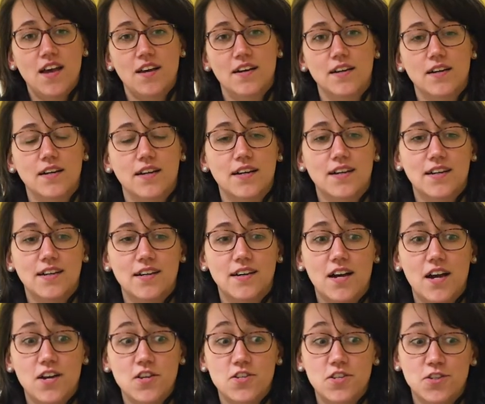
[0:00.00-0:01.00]
uh,
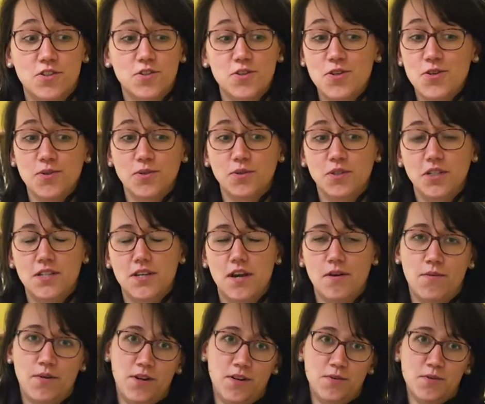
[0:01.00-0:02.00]
I just knew that
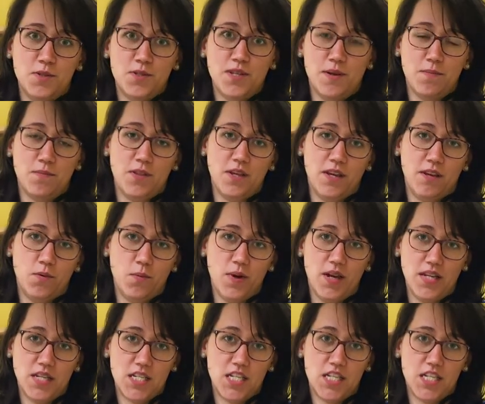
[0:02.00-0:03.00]
I want to do something
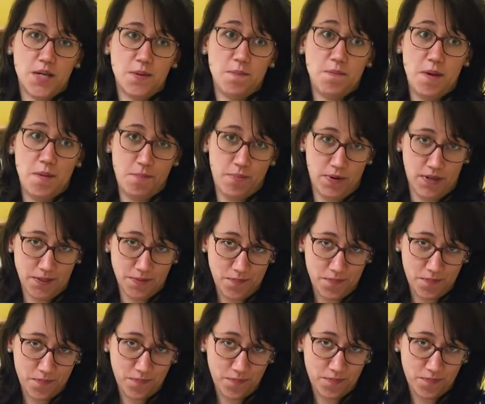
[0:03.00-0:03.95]
with people.